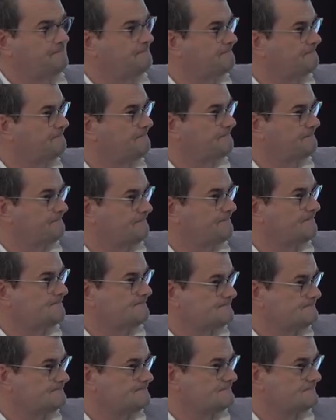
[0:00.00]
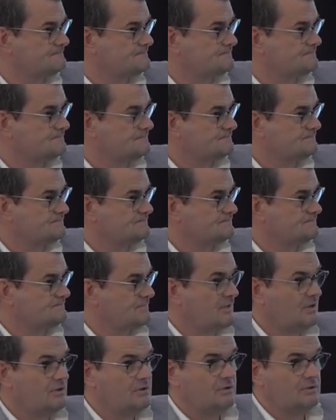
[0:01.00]

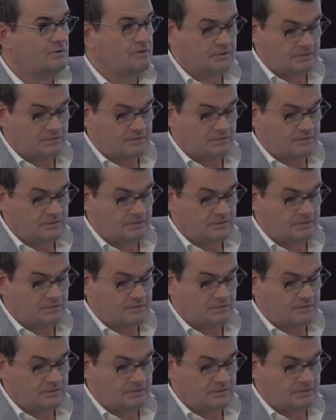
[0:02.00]
(no one is talking)